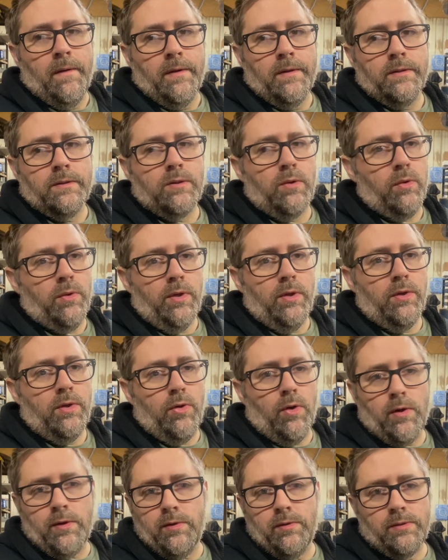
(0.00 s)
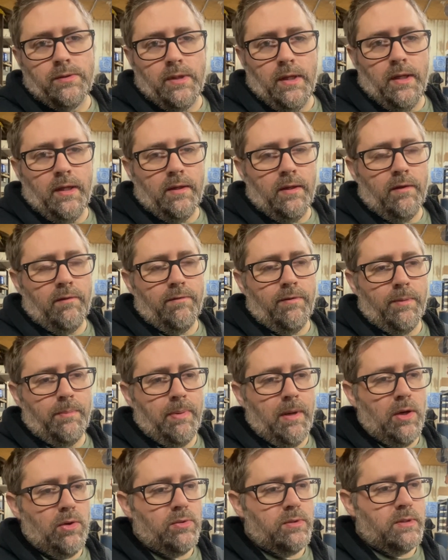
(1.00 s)
So you torque those at 18
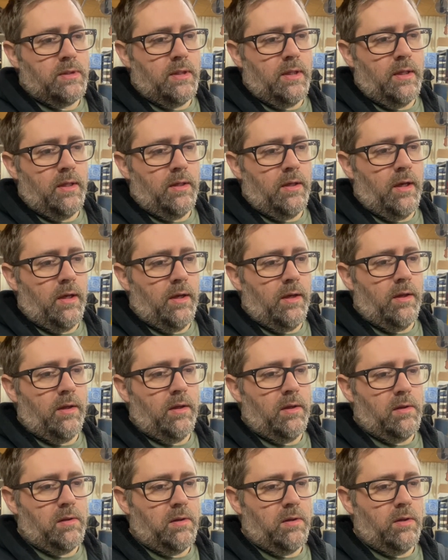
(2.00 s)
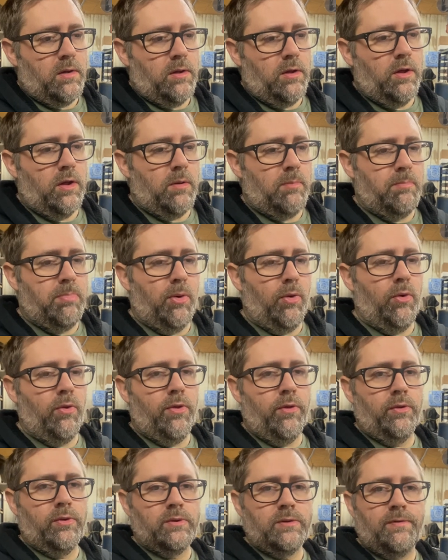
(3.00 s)
foot-pounds, and then you can pull
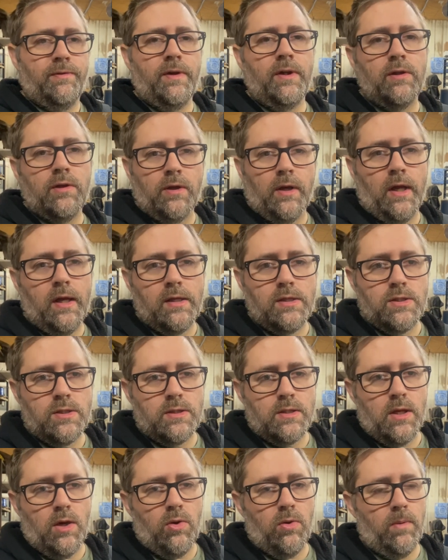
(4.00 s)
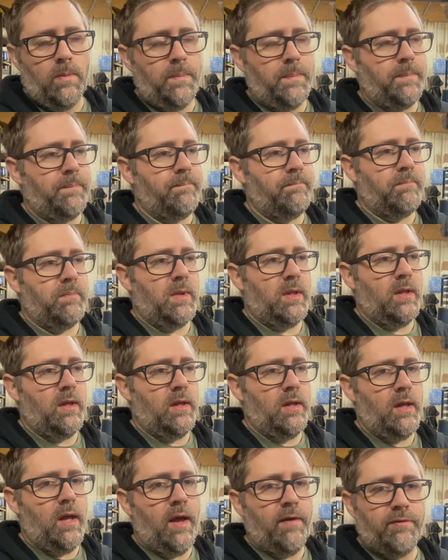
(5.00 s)
those feeler gauges out
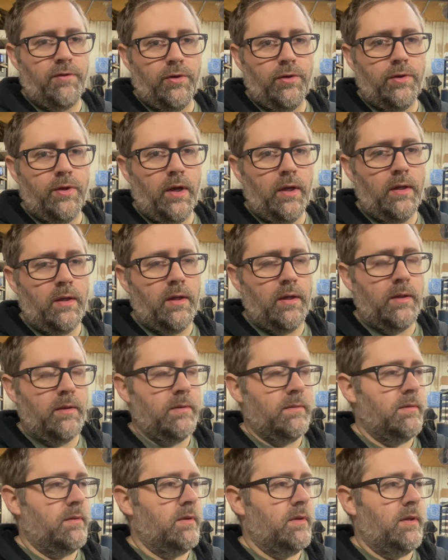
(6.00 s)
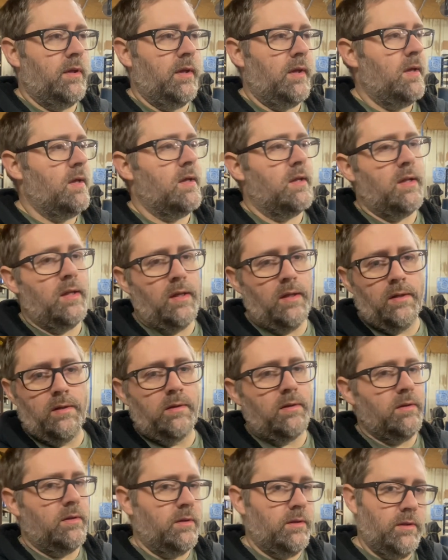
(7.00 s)
after you tighten it, and
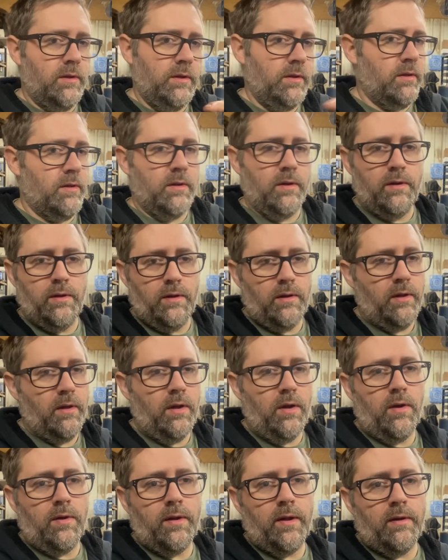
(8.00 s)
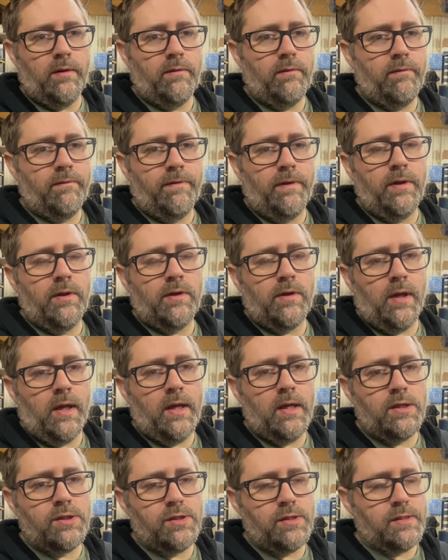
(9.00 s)
then that feeler
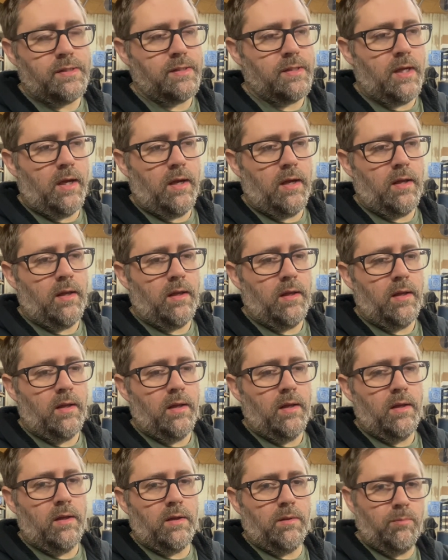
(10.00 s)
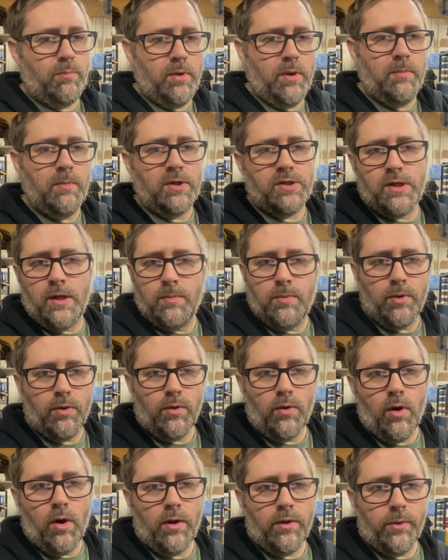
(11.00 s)
gauge is pretty much able to
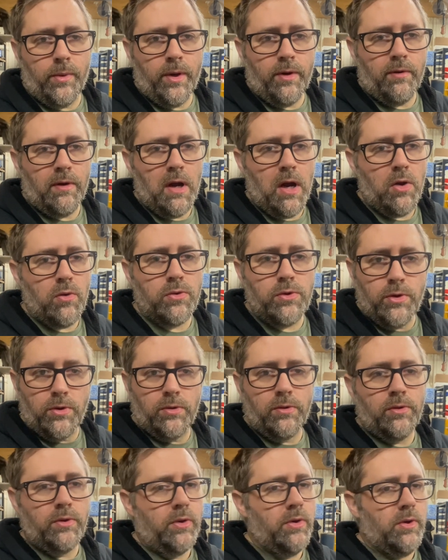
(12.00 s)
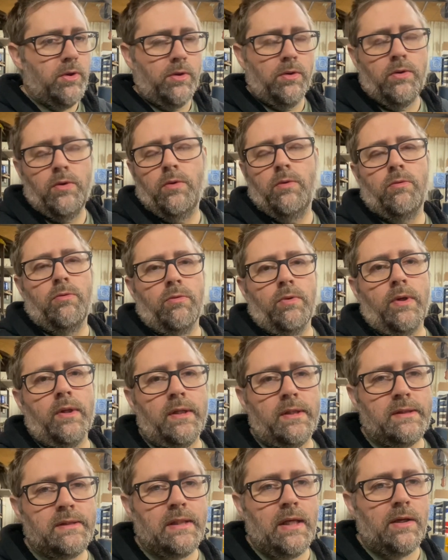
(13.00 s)
go all the way around. You're
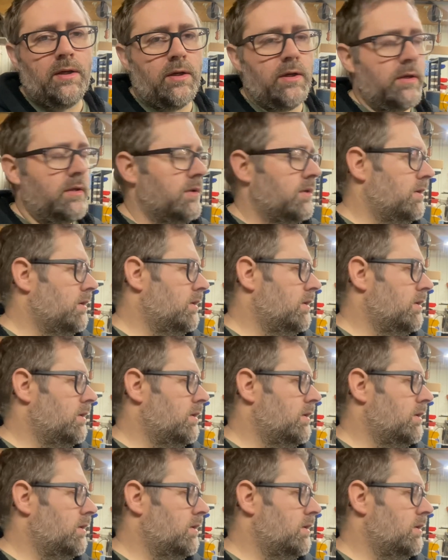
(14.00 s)
really centered.